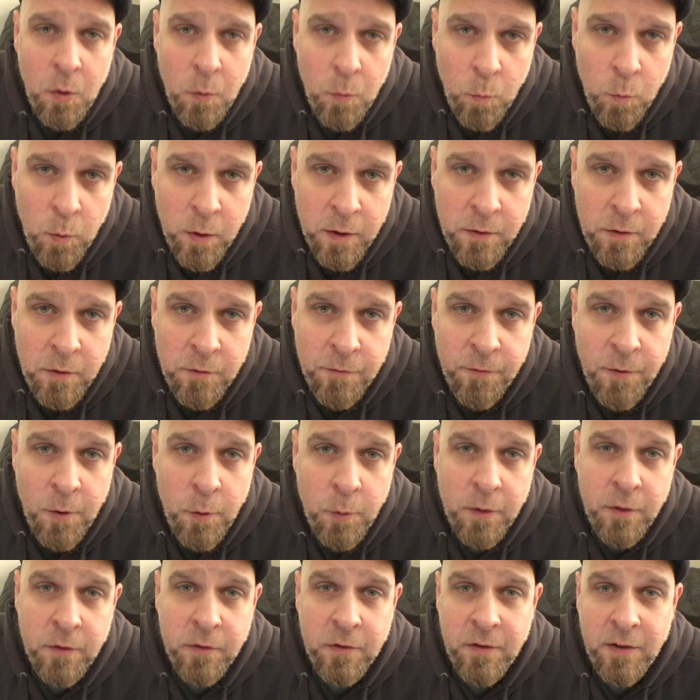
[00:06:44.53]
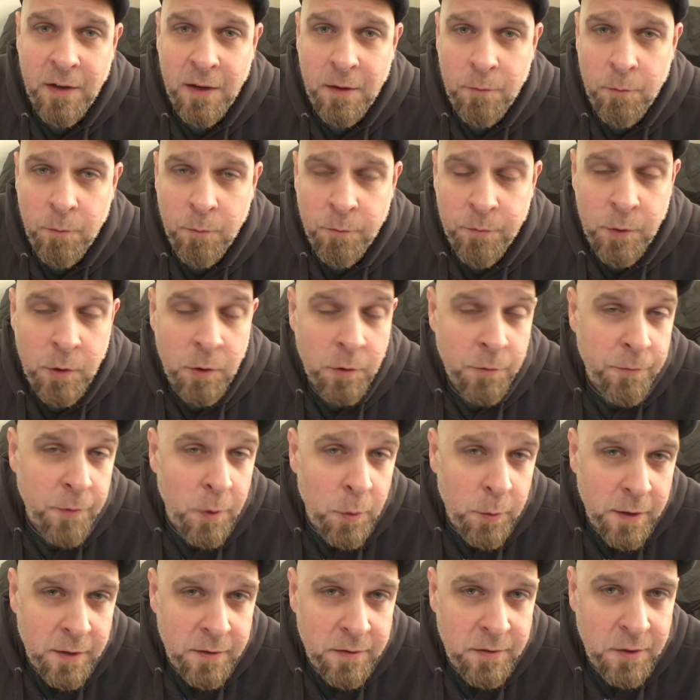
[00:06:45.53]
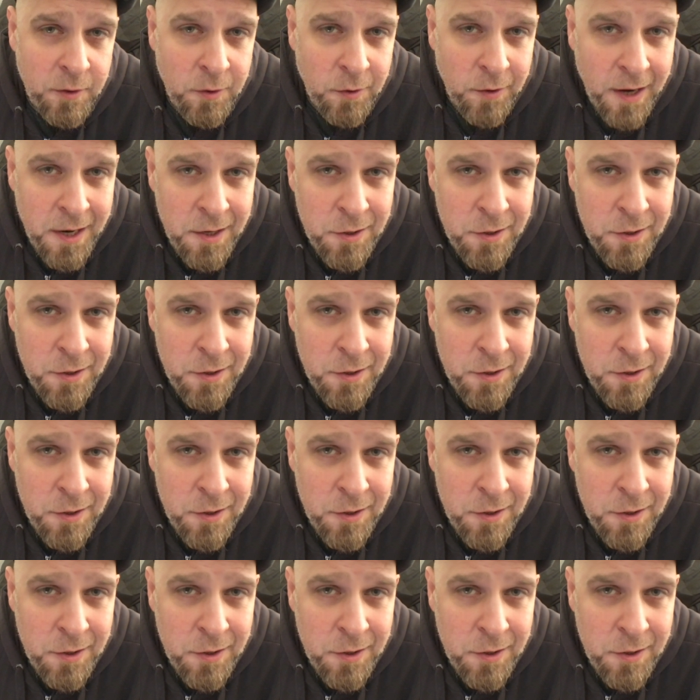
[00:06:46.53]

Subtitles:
where your focus and your